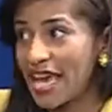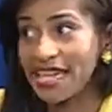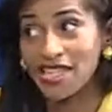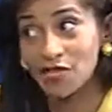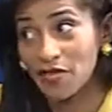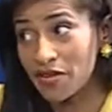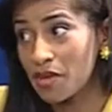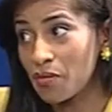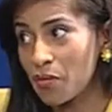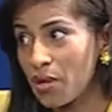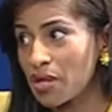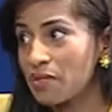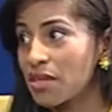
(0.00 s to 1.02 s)
and it's very
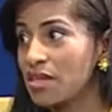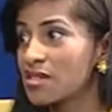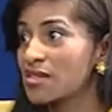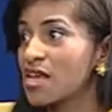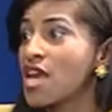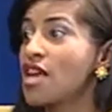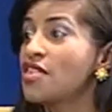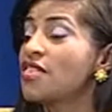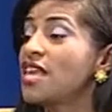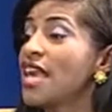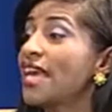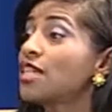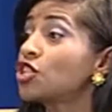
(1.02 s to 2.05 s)
important because
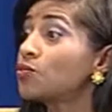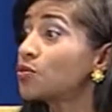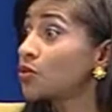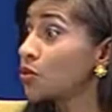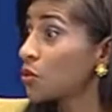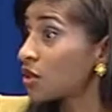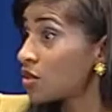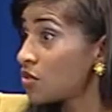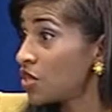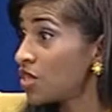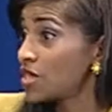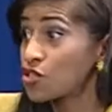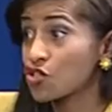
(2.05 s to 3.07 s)
the entrepreneur
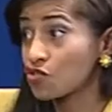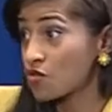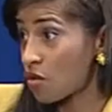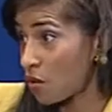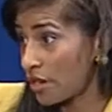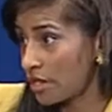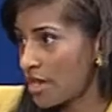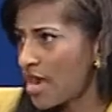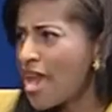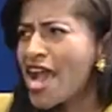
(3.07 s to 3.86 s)
community is growing,